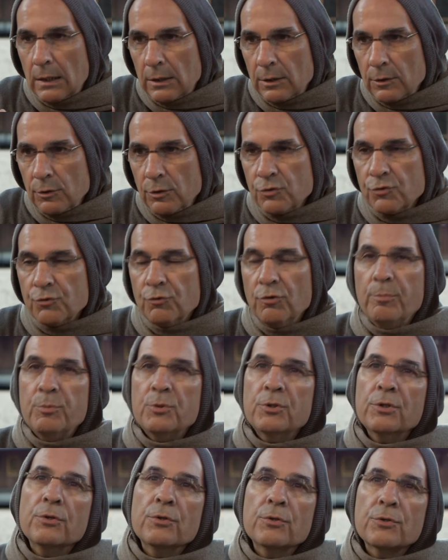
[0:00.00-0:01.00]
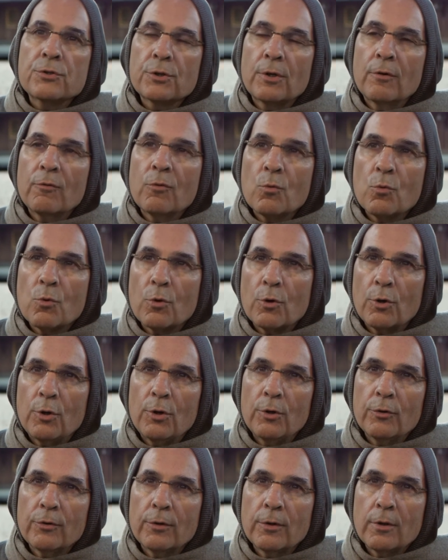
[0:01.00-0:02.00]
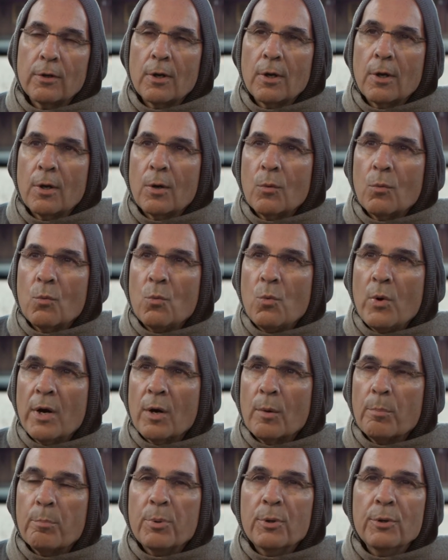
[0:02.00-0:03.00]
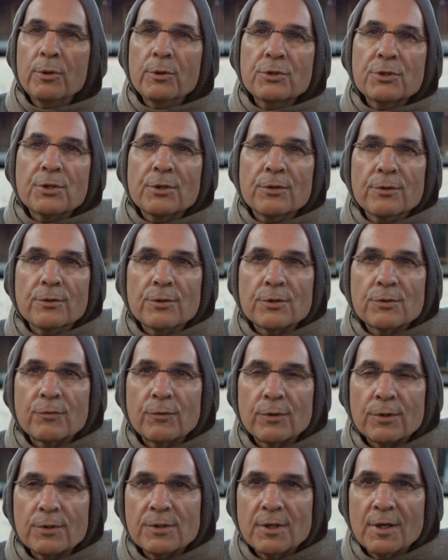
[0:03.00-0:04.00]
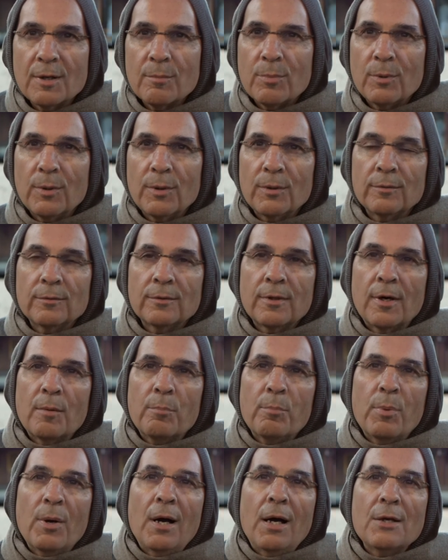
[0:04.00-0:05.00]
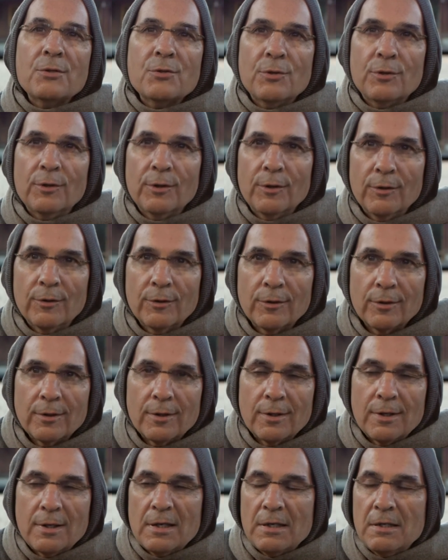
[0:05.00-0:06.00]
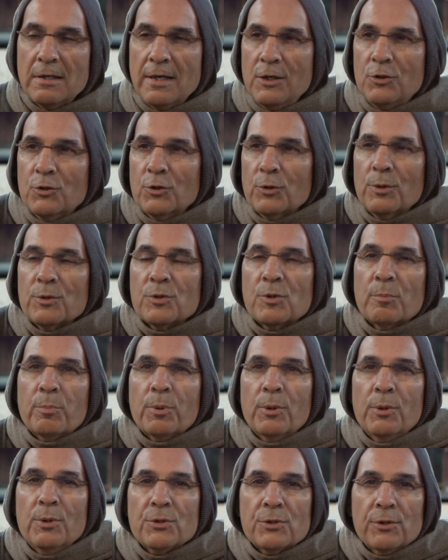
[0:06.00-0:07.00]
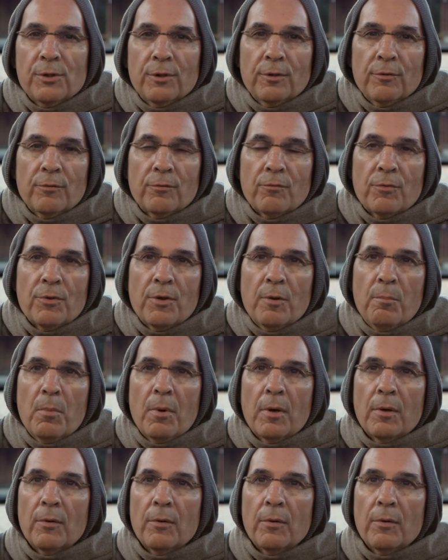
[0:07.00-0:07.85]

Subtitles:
descriptions of the world, where persons, for example, are posited, nature is a person, the